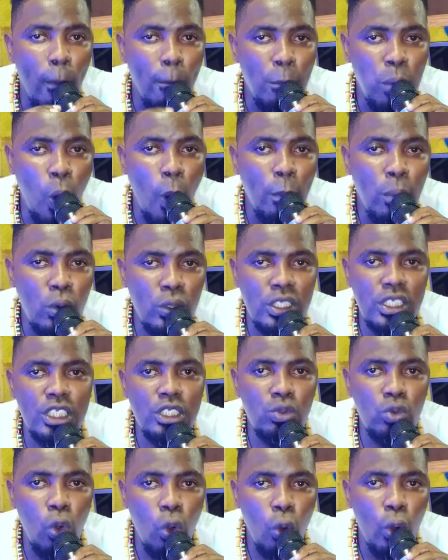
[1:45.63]
Bonbon
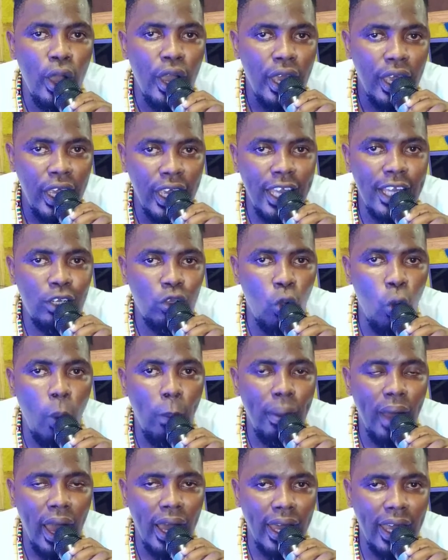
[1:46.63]
siro and
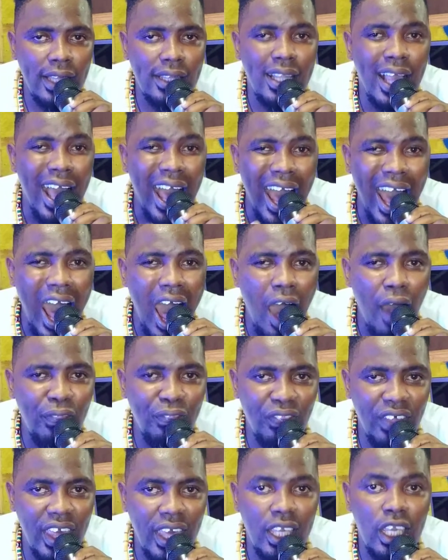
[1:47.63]
comparette. I
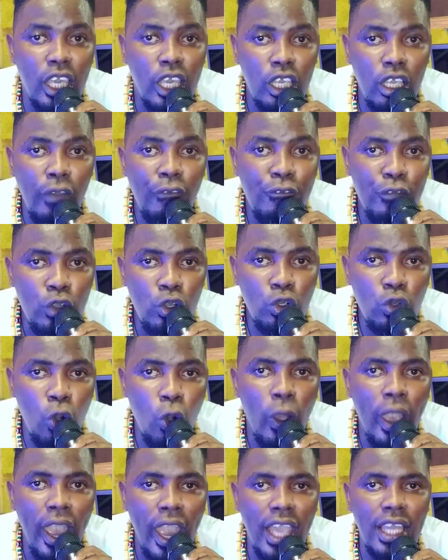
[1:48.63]
think if you
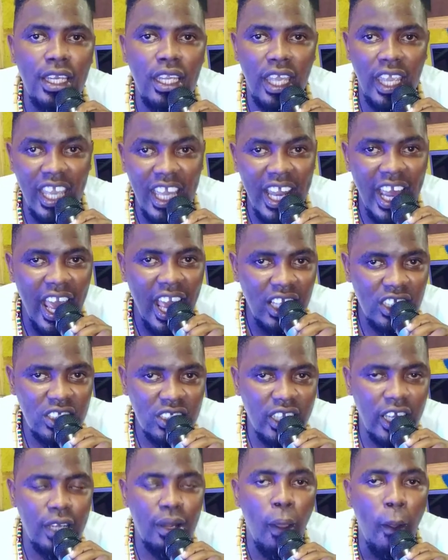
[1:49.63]
go in a
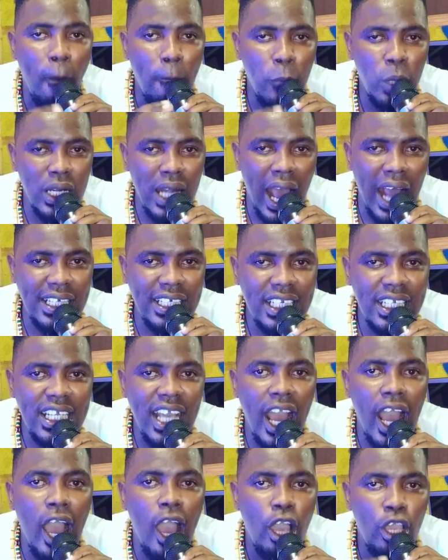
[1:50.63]
Haitian
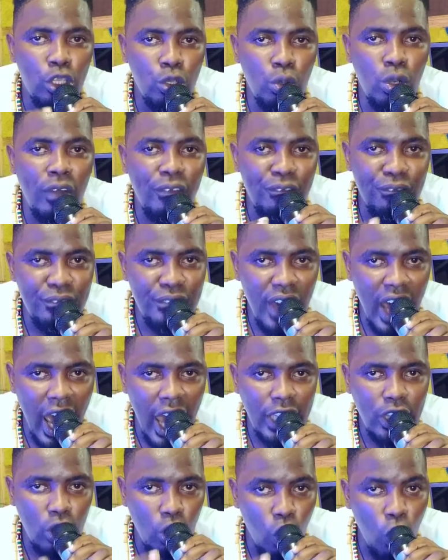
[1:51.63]
botanica, you will
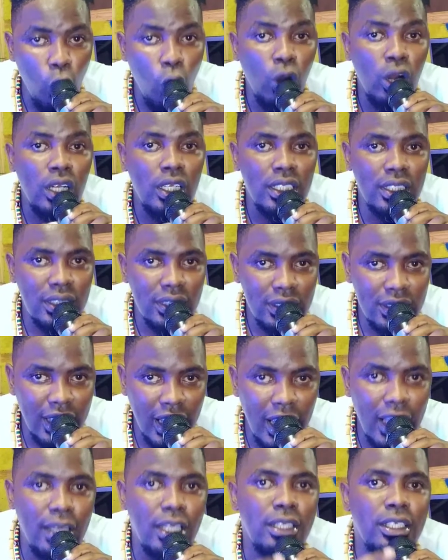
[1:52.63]
find all
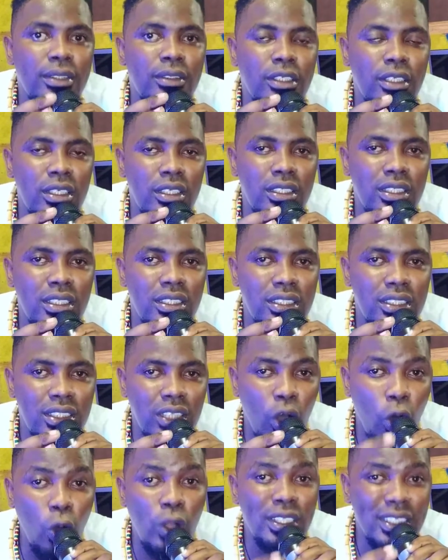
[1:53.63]

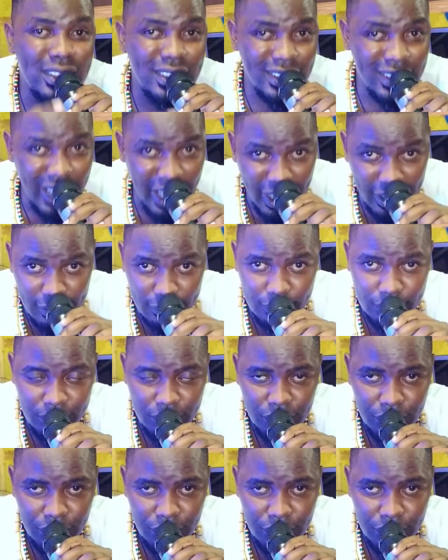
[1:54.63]
this thing.